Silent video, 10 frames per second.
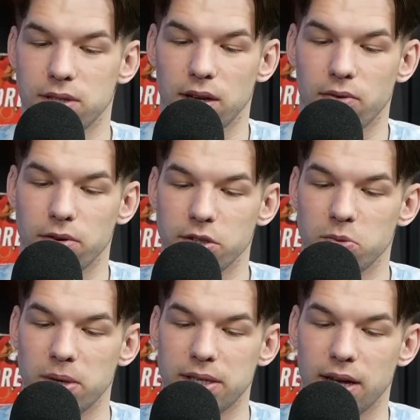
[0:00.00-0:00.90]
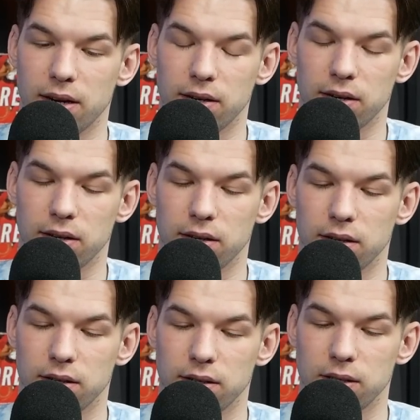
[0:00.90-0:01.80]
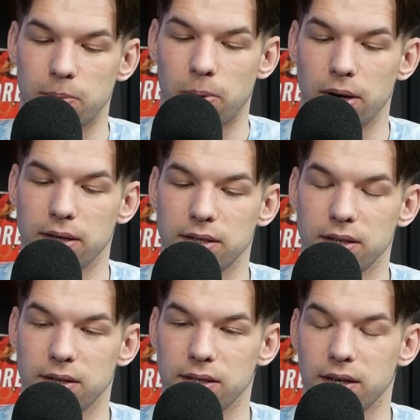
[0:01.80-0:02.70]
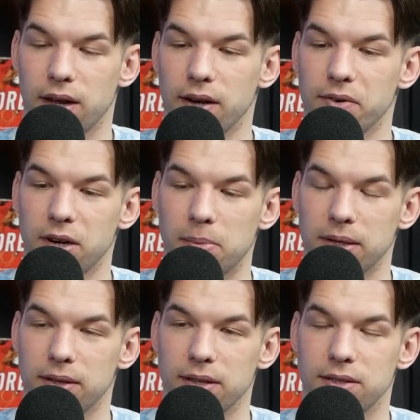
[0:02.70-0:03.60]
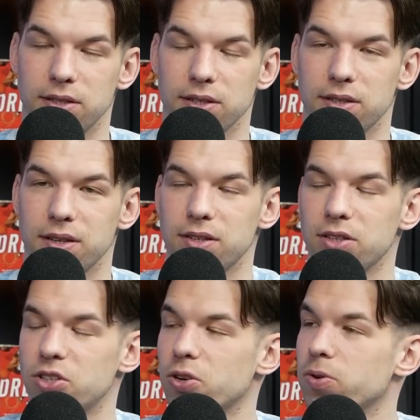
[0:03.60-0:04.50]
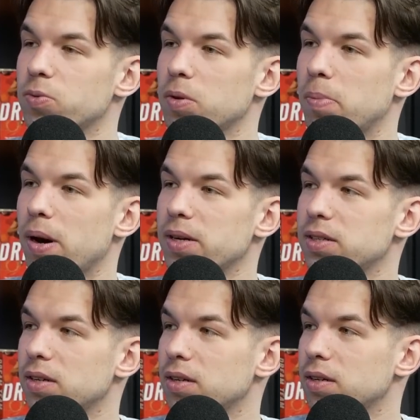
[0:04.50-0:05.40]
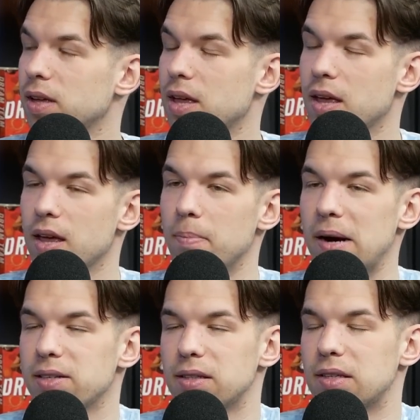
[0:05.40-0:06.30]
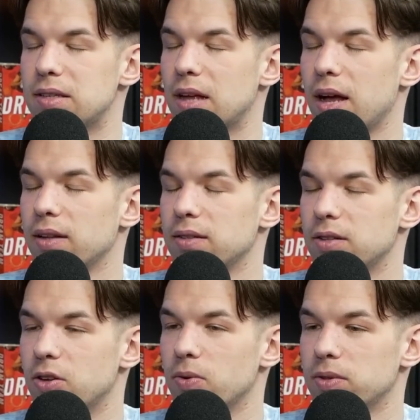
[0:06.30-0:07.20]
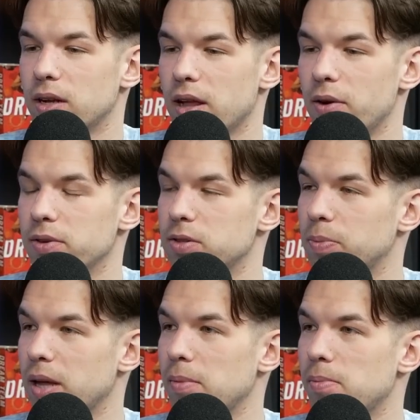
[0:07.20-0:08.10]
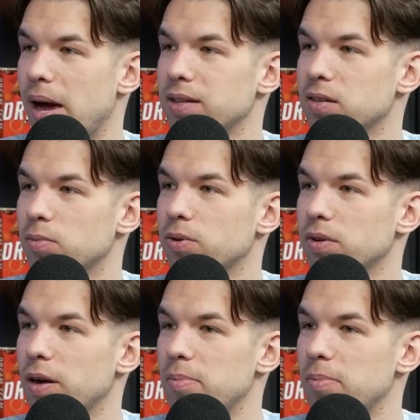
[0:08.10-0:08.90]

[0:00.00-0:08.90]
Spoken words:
said Roland Schmitz had a disappointing series, and I agree. But it just shows with Barca. Barca don't allow you to play basketball.